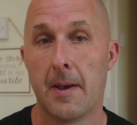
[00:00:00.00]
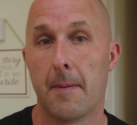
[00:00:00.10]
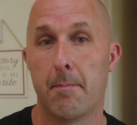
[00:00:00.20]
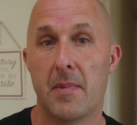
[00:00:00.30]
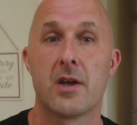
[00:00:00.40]

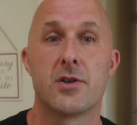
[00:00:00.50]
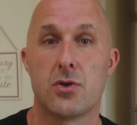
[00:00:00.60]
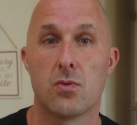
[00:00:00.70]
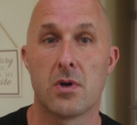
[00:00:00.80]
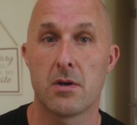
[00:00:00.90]
Make
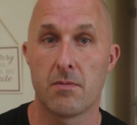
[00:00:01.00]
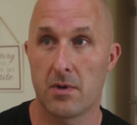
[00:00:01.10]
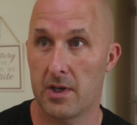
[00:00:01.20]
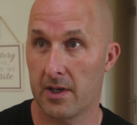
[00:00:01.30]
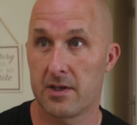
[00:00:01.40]
sure,
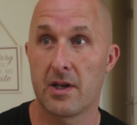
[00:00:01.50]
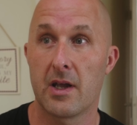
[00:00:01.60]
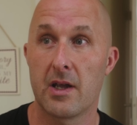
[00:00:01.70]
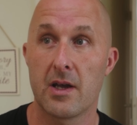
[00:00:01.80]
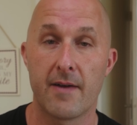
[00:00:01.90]
like
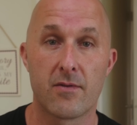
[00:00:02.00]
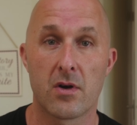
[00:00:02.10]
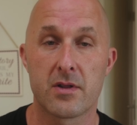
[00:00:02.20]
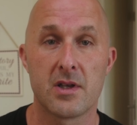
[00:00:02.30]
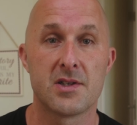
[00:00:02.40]
today, I've got
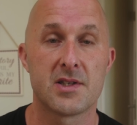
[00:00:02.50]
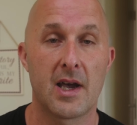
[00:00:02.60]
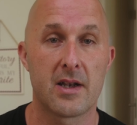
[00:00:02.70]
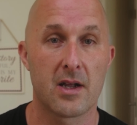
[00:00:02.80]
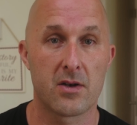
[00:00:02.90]
these
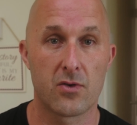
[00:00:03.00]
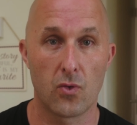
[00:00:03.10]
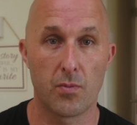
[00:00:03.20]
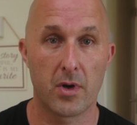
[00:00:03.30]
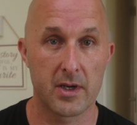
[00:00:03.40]
set at
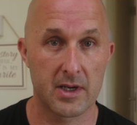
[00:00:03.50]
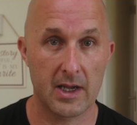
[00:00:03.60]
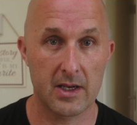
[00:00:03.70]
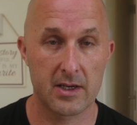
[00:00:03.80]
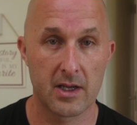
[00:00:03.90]

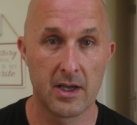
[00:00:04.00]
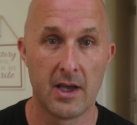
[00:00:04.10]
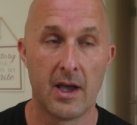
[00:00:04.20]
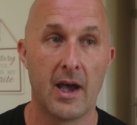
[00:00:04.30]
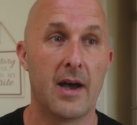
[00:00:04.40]
2.8,
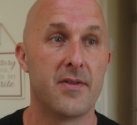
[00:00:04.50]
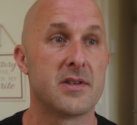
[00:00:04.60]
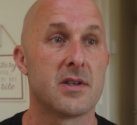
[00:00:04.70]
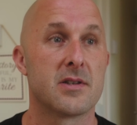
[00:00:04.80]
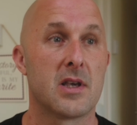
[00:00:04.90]
and this
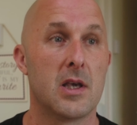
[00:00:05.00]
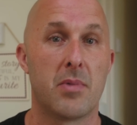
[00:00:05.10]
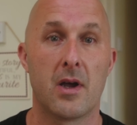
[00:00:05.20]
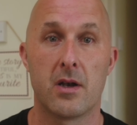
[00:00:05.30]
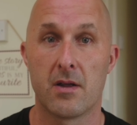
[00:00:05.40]
is
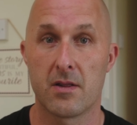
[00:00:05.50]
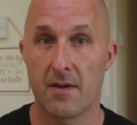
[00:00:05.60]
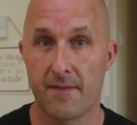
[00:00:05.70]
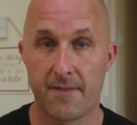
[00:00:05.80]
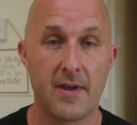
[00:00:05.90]
keeping the
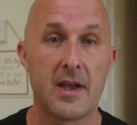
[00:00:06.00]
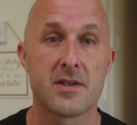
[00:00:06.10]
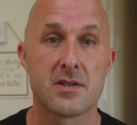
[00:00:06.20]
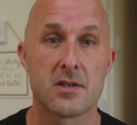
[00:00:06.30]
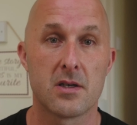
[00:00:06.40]

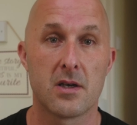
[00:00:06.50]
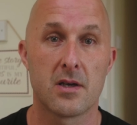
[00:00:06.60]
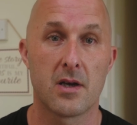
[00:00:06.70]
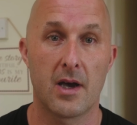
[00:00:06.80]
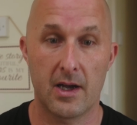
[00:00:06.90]
face
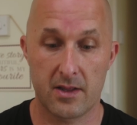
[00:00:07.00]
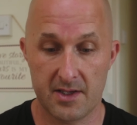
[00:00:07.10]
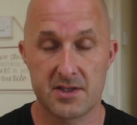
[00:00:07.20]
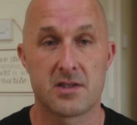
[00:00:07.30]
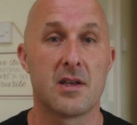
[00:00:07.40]
at
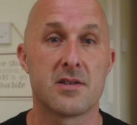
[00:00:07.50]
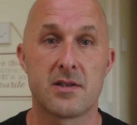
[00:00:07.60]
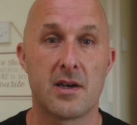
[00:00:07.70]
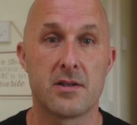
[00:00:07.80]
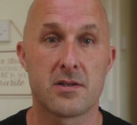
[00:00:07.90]
this
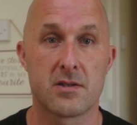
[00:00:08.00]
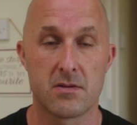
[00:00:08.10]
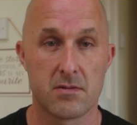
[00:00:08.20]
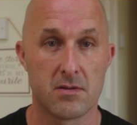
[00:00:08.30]
distance